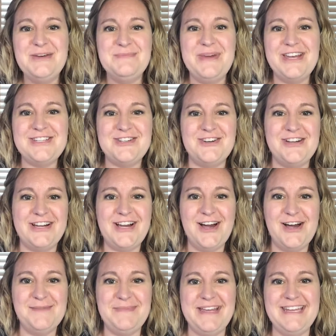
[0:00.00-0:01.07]
make sure to
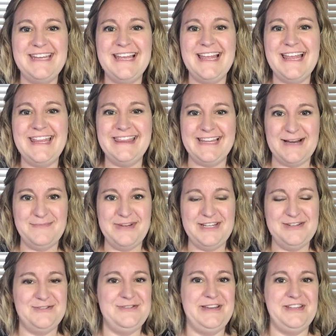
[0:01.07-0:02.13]
comment and let me
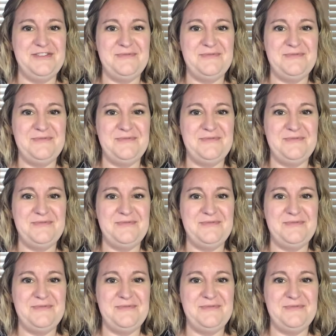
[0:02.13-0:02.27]
know that